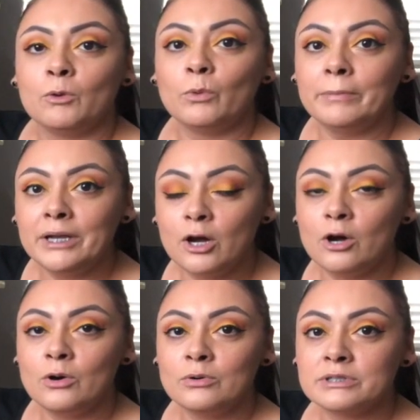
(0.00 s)

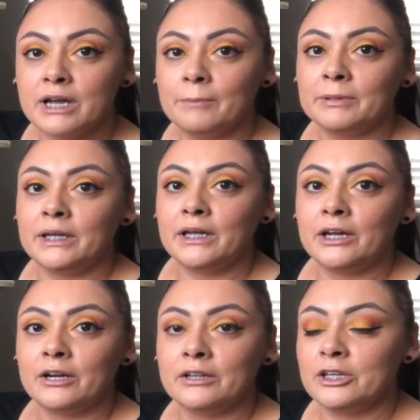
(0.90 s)
women-owned company
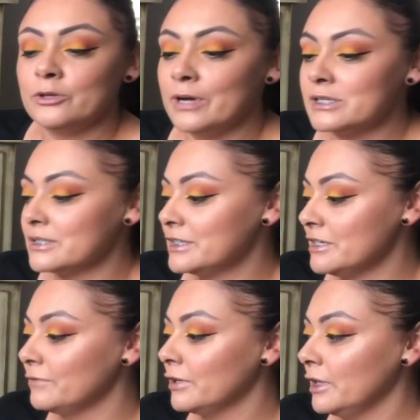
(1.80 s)
here in the US and I
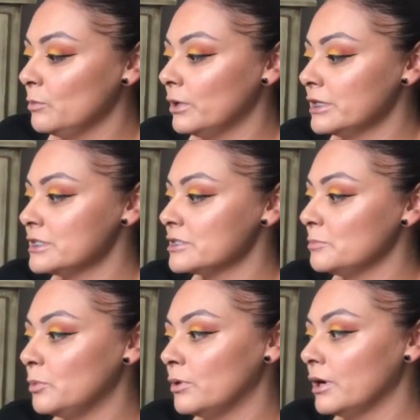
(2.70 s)
definitely wanted to
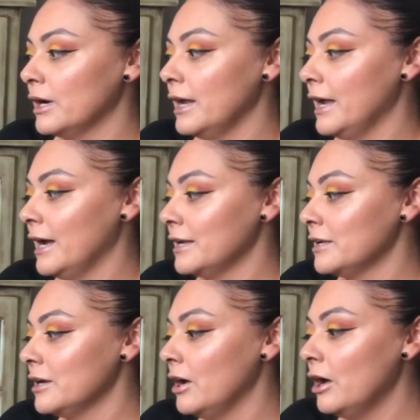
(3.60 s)
support and
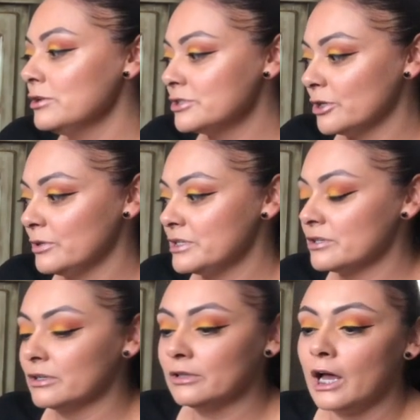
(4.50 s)
also these
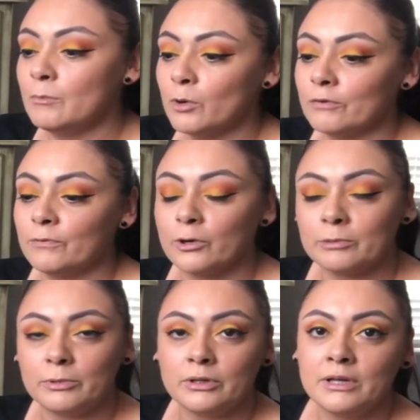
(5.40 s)
are a lot more
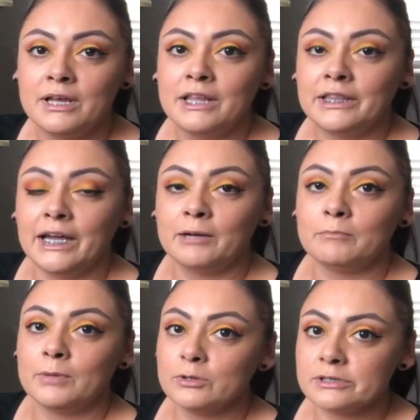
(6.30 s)
affordable than
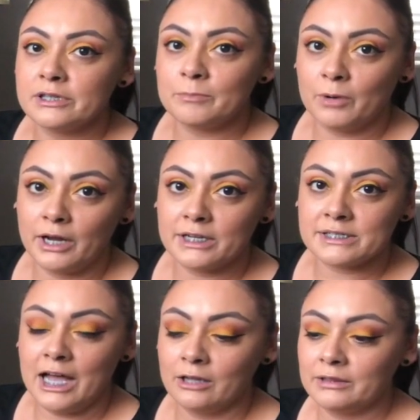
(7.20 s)
most of the products
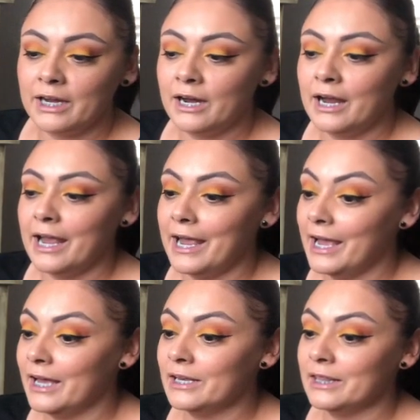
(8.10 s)
out there
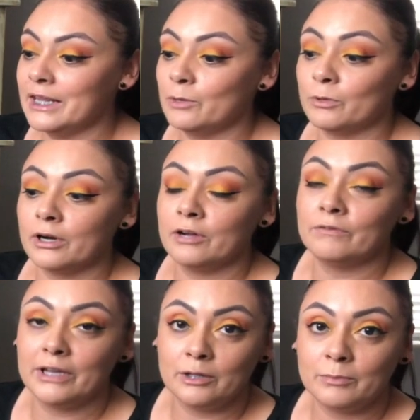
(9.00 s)
and they were
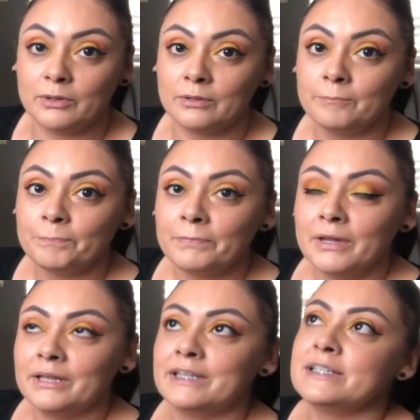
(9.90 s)
available
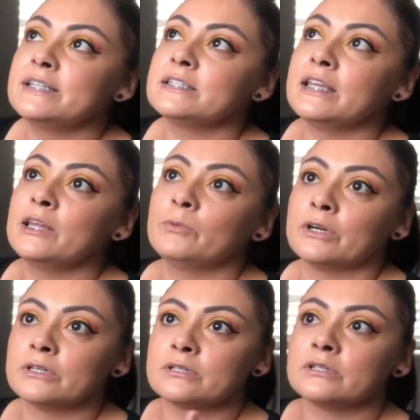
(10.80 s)
they didn't say they were
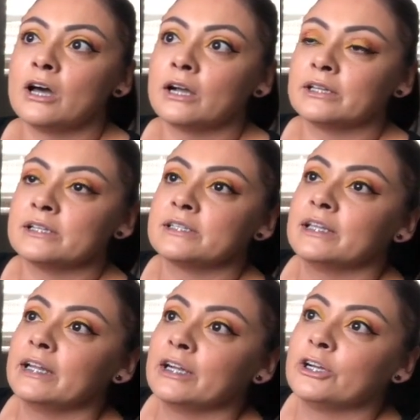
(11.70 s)
in stock they
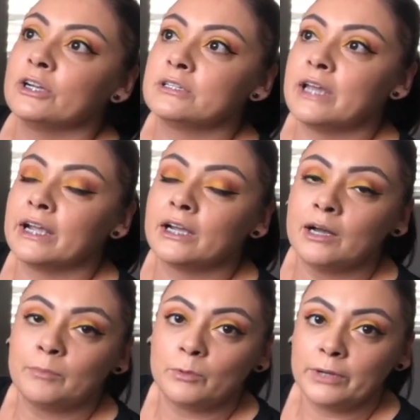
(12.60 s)
said that it could take a
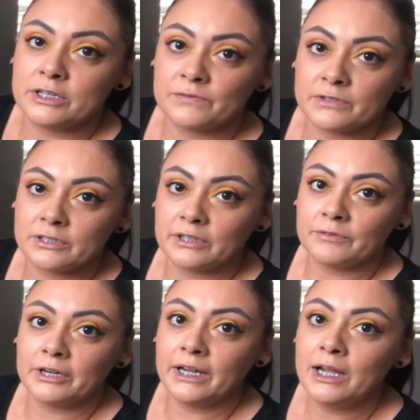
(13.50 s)
couple weeks for
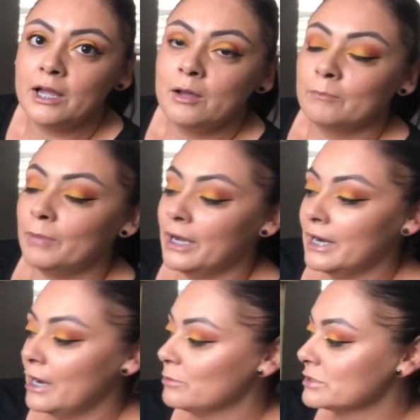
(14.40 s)
delivery but
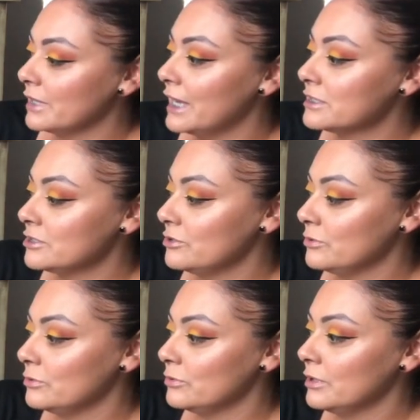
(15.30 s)
I was glad
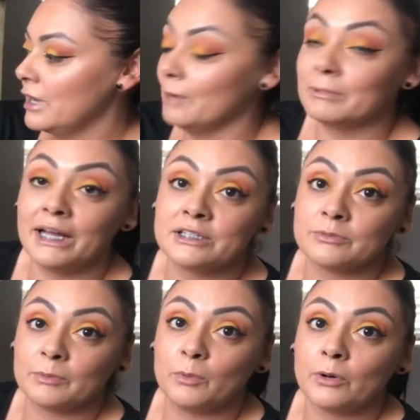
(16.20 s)
to I'm glad to
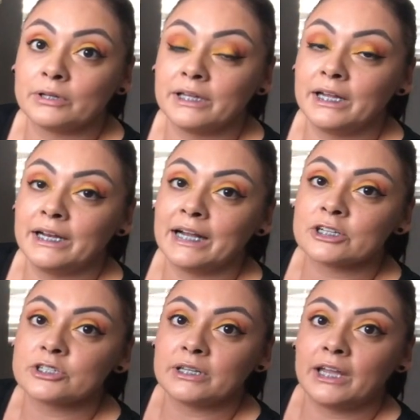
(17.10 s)
report that it
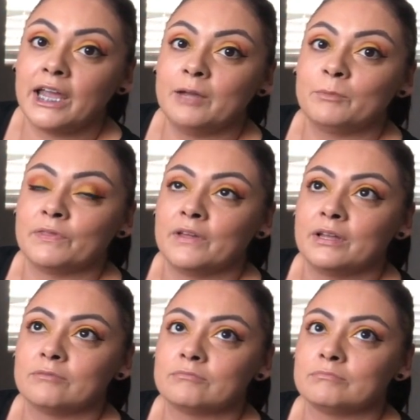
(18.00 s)
actually came
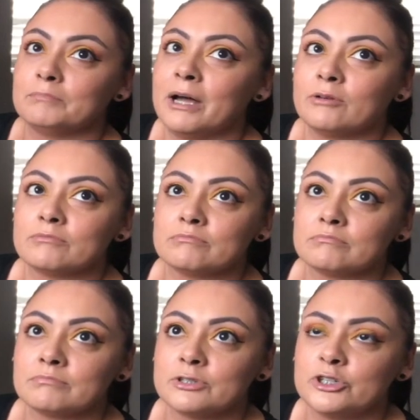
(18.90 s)
within about
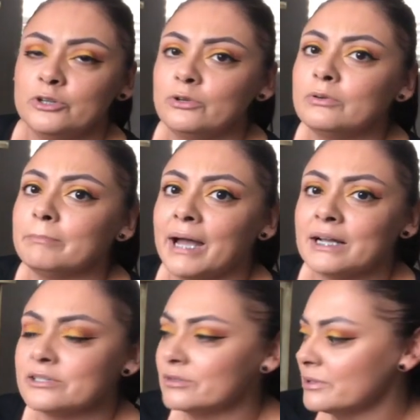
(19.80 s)
two
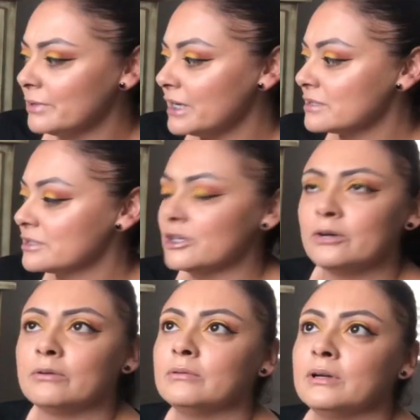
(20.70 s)
max three weeks
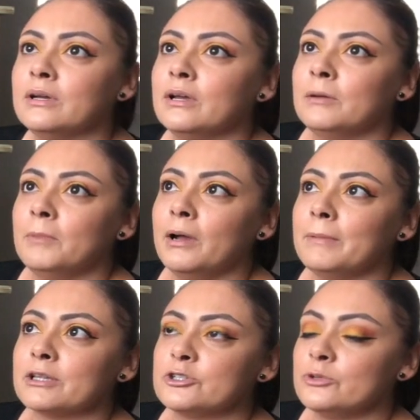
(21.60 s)
no probably
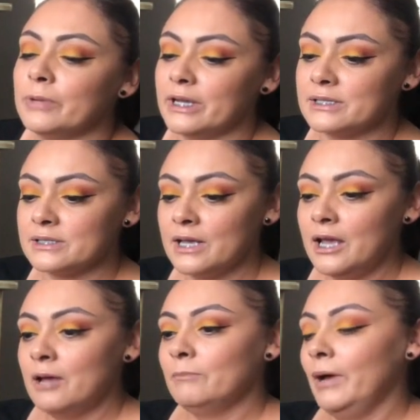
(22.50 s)
about two weeks
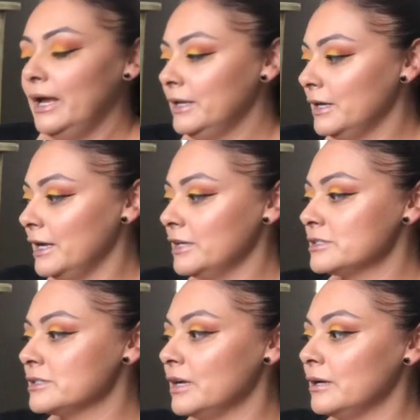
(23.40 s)
but
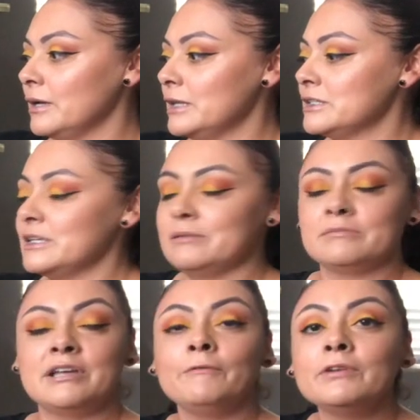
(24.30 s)
it's it's
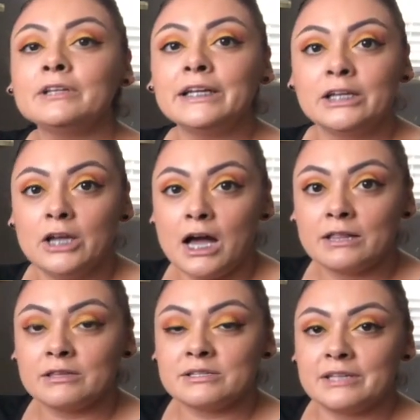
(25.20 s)
definitely
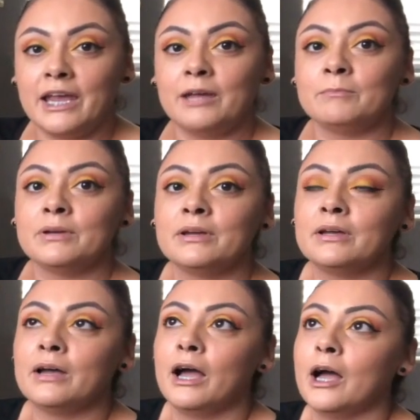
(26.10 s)
not the same
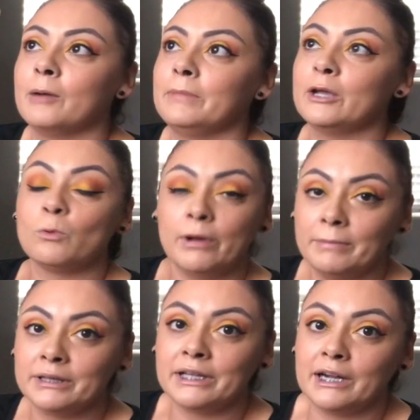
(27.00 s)
um,
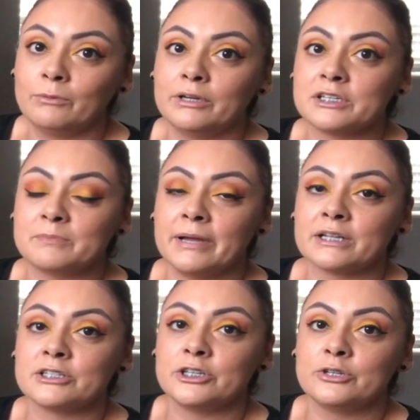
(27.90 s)
equipment that I would
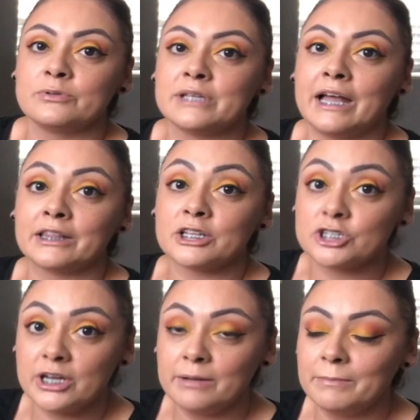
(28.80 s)
expect to use at the
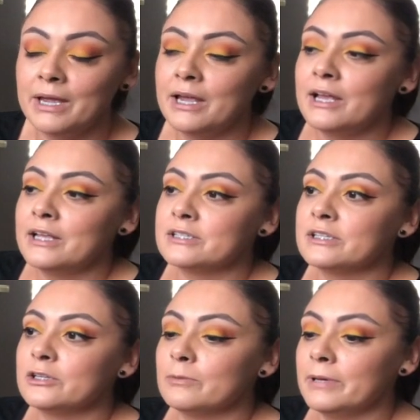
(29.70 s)
gym it's a
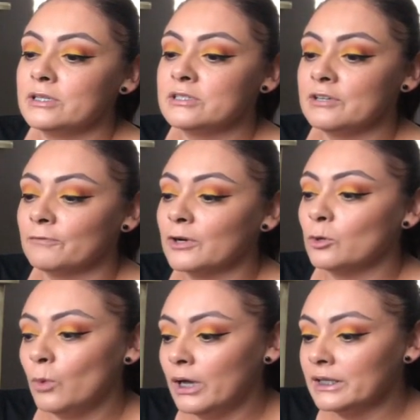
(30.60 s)
little bit different
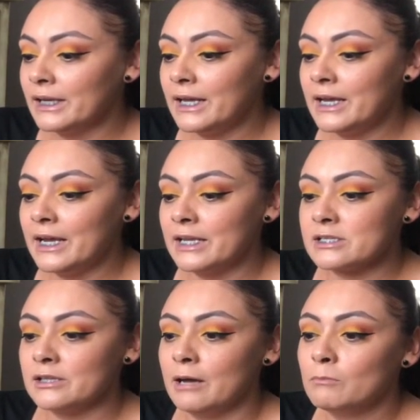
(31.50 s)
quality. It's
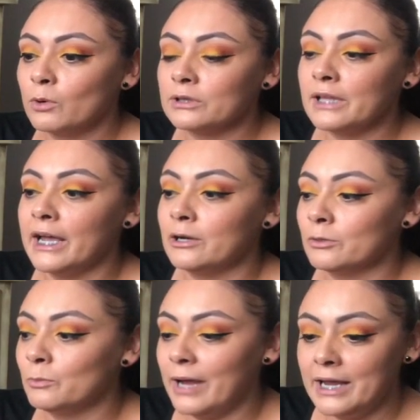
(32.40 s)
a lot more
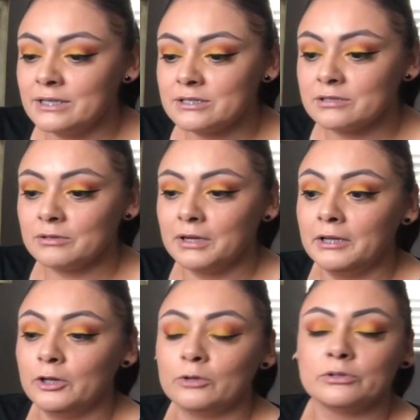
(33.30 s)
lighter weight
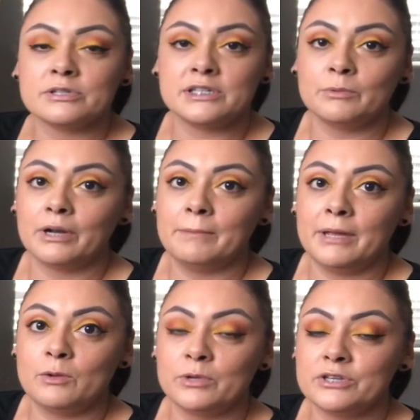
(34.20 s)
and you'll see what I
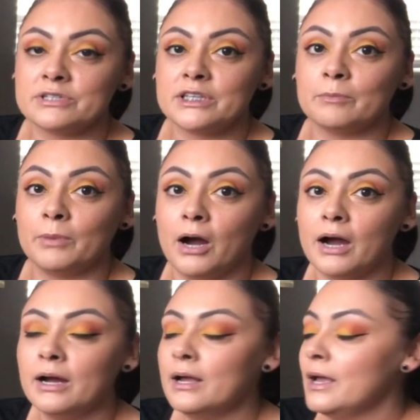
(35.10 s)
mean when you see the
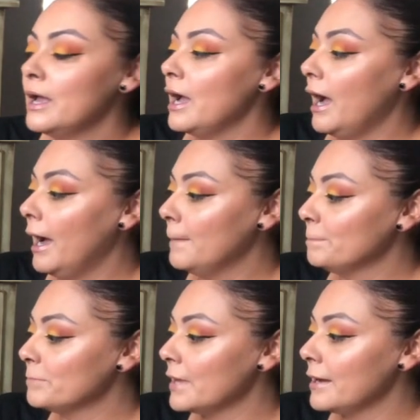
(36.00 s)
bar.
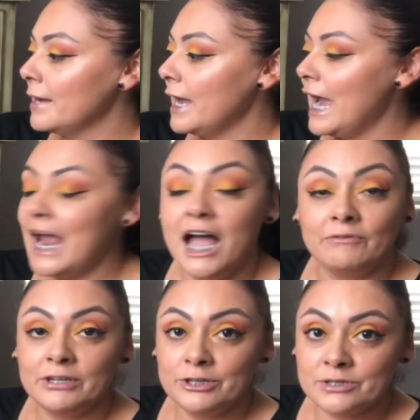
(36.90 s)
Um, I
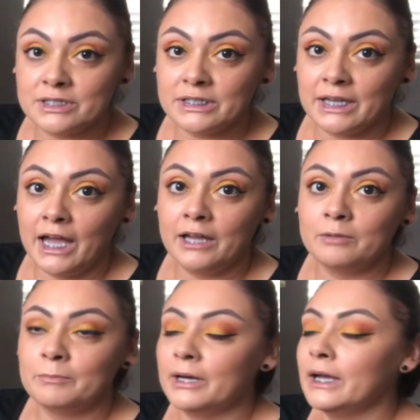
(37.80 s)
haven't used it yet,
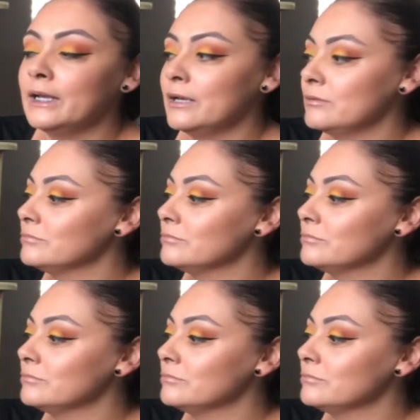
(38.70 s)
but